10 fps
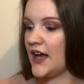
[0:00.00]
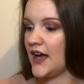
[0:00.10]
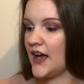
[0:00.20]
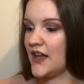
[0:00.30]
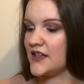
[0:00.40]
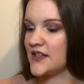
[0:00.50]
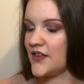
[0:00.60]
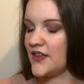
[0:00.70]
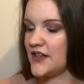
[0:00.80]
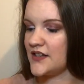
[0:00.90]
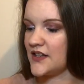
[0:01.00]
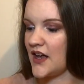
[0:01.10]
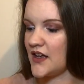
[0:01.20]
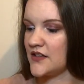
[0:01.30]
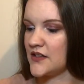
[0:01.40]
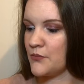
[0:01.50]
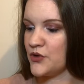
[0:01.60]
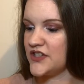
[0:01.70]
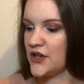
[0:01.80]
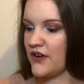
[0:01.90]
And this says,
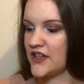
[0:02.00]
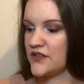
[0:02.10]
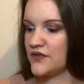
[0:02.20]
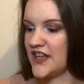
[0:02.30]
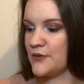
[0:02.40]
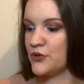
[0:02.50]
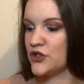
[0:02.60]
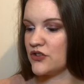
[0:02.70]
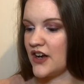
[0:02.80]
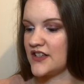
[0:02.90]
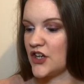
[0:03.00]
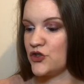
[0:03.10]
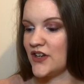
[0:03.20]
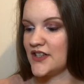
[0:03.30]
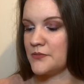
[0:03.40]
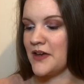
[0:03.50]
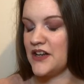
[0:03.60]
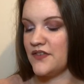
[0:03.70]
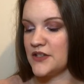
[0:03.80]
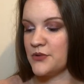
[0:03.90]
multi-corrective daily moisturiser addresses
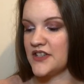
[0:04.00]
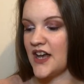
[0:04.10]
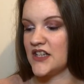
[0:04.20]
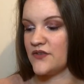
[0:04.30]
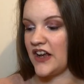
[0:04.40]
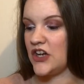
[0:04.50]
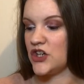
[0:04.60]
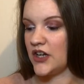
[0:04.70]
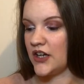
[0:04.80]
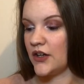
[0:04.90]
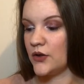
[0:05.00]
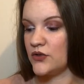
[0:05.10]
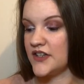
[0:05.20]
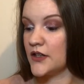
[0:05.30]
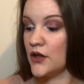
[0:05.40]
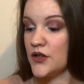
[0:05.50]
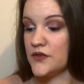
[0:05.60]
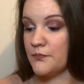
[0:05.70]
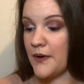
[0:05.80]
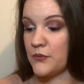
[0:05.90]
many visible signs of ageing, including loss
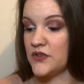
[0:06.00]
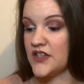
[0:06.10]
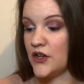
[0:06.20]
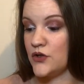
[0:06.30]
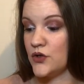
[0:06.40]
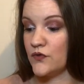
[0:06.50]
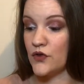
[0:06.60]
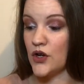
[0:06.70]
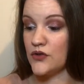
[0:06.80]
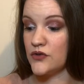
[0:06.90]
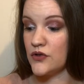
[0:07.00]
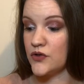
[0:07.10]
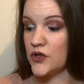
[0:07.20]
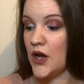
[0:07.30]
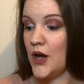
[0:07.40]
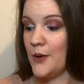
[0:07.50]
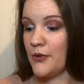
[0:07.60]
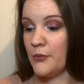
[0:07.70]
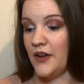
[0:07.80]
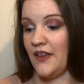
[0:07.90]
of bounce and youthful contours,
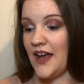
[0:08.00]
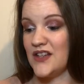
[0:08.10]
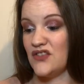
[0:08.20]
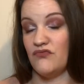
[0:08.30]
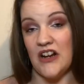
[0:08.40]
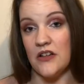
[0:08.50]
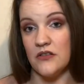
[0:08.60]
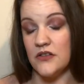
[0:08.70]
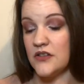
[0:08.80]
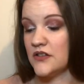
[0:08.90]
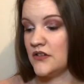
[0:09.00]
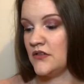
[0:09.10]
prominent lines and wrinkles,